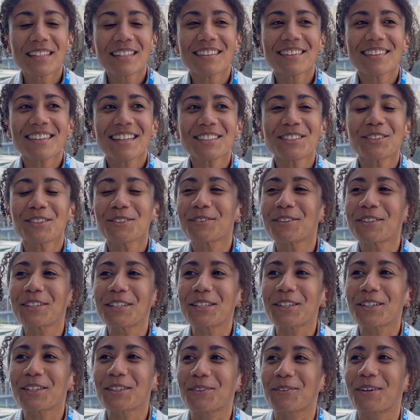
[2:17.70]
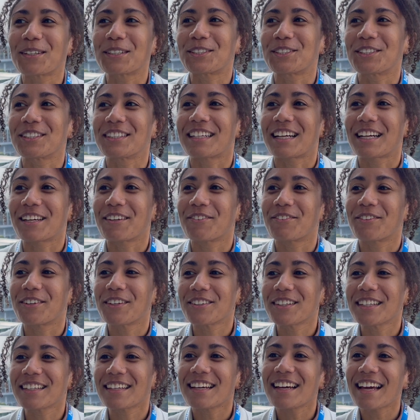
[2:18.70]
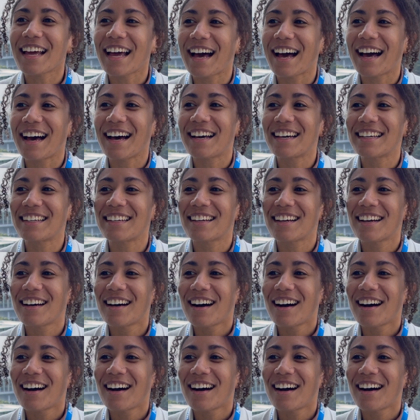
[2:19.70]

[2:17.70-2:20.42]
That's a really good question. I feel like I had